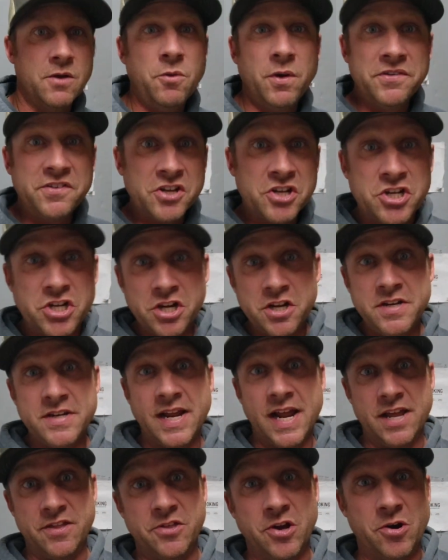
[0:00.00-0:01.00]
was a good
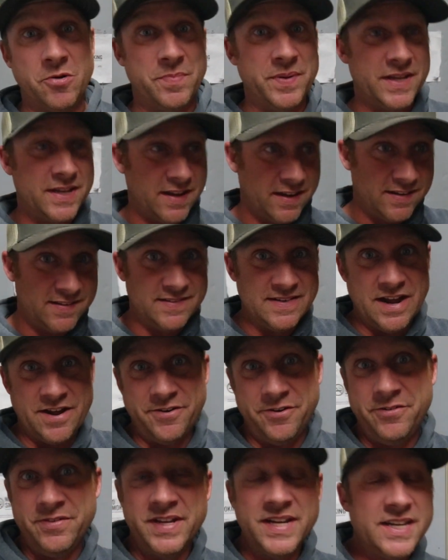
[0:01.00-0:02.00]
day though, because not
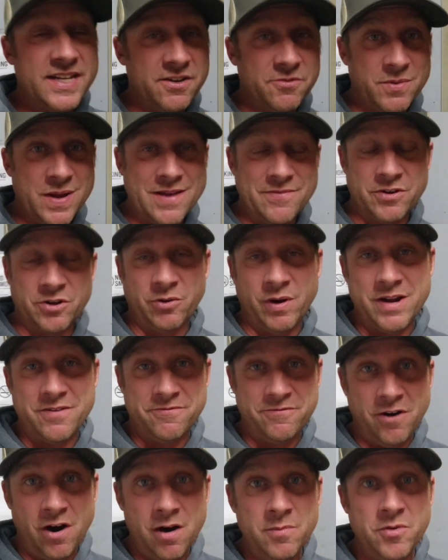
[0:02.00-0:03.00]
only did we have a
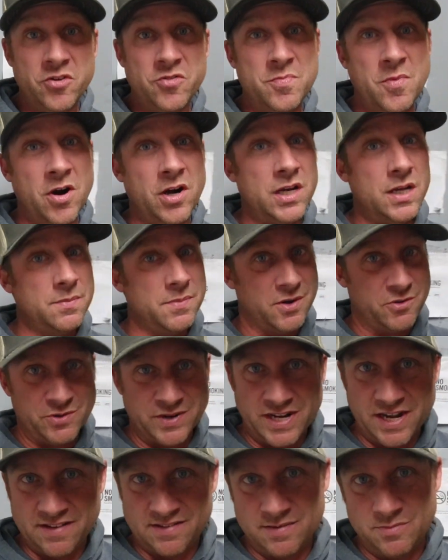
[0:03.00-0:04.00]
great farmer's market, but we
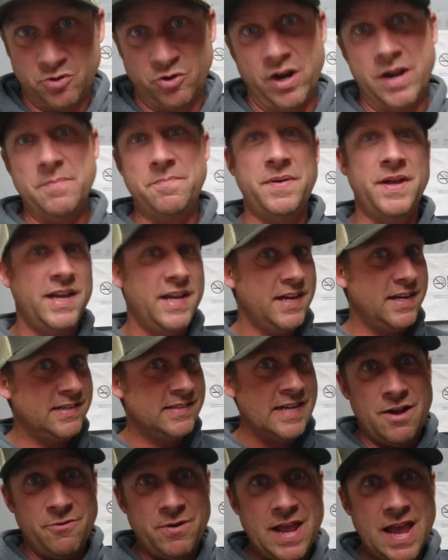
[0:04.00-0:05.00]
got some great pigs
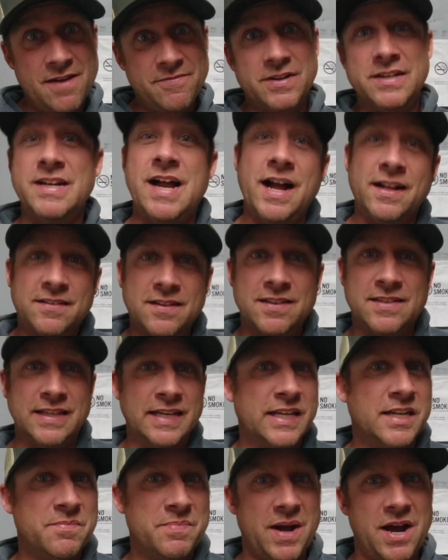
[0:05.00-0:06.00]
and we have a lot to
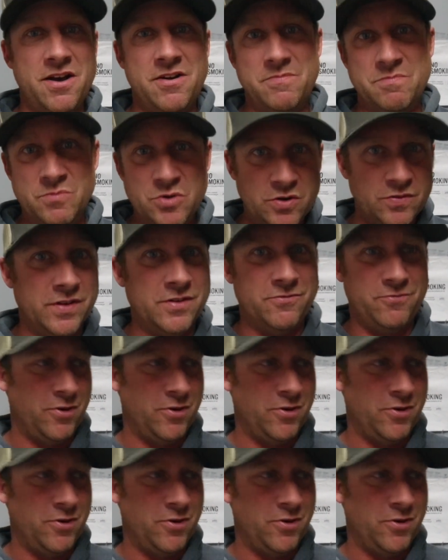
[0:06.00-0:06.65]
think about moving